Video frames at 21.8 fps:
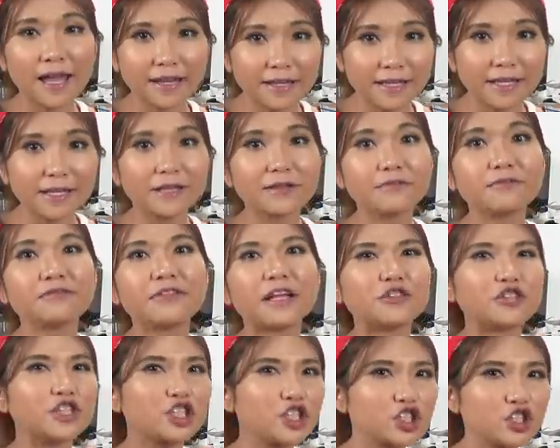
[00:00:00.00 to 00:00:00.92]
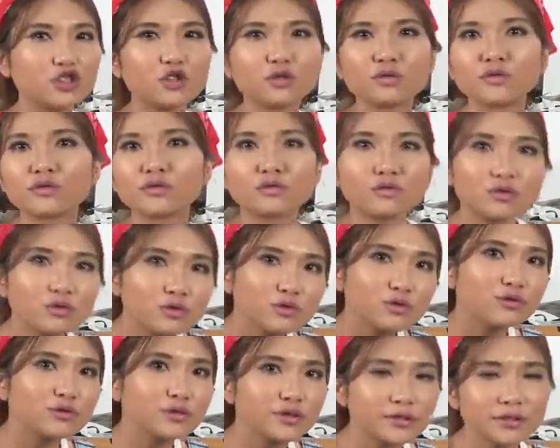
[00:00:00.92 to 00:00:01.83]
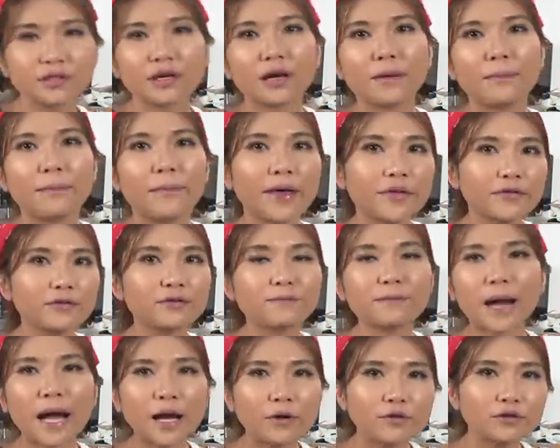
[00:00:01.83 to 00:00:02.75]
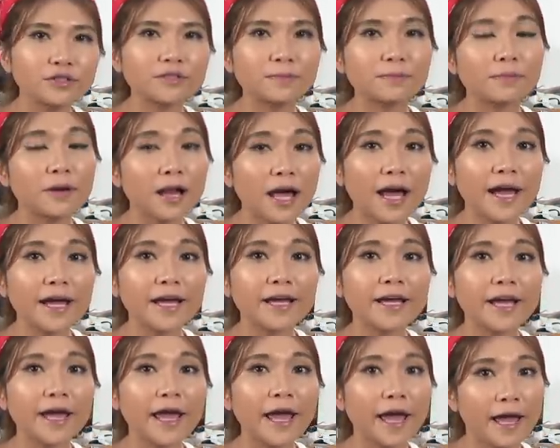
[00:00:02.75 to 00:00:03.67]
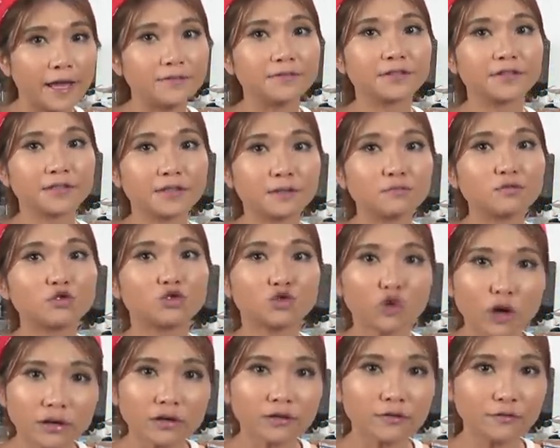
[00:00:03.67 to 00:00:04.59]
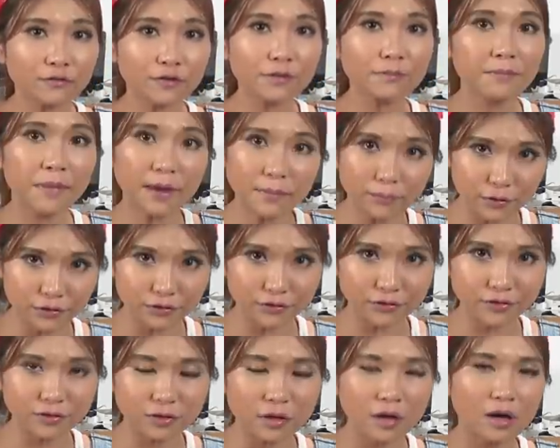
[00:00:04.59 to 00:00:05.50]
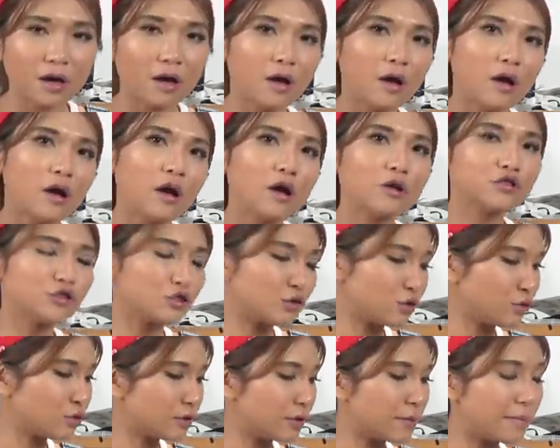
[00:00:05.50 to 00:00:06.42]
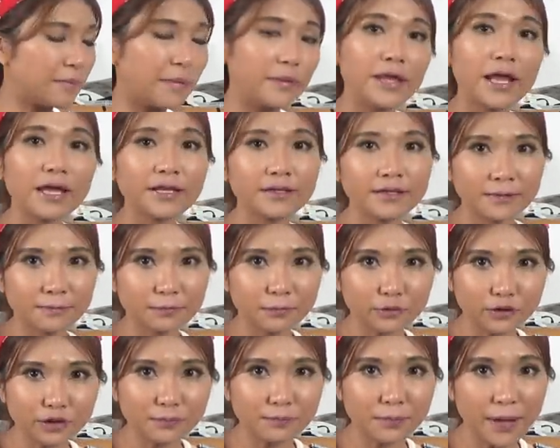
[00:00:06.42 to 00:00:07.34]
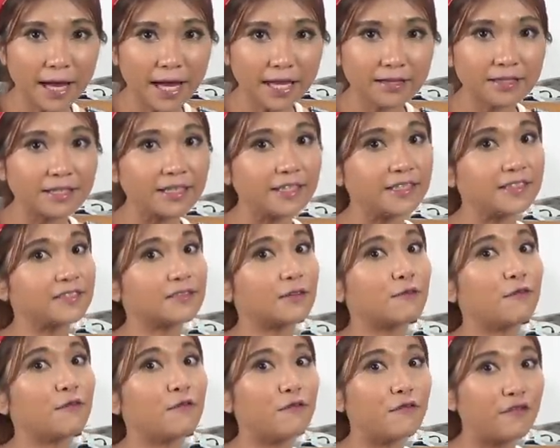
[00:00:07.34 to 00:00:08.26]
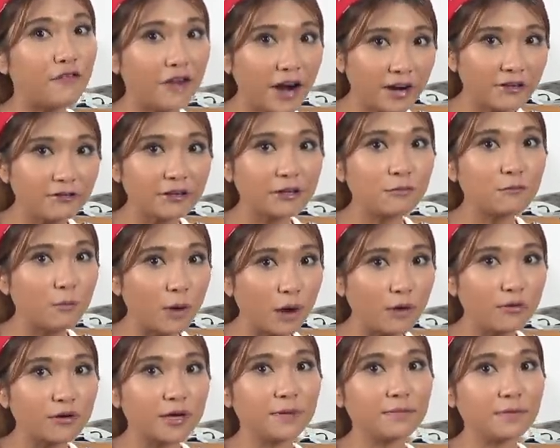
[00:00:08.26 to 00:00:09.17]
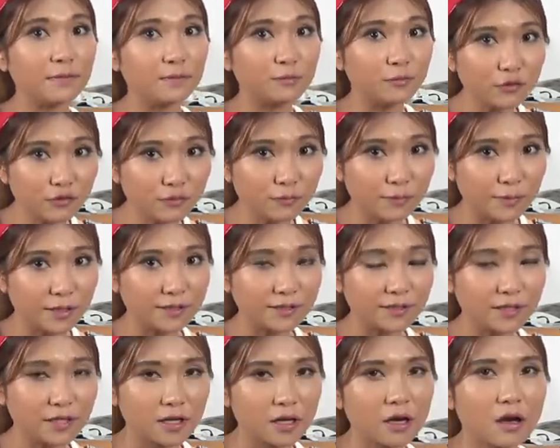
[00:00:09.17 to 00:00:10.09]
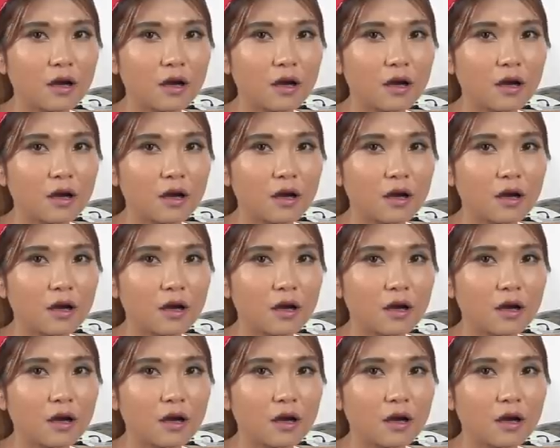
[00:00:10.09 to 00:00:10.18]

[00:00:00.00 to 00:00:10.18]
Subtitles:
added additional screws, a better power supply, and some stronger frame members. Also, the magnetic print bed is a very welcome improvement.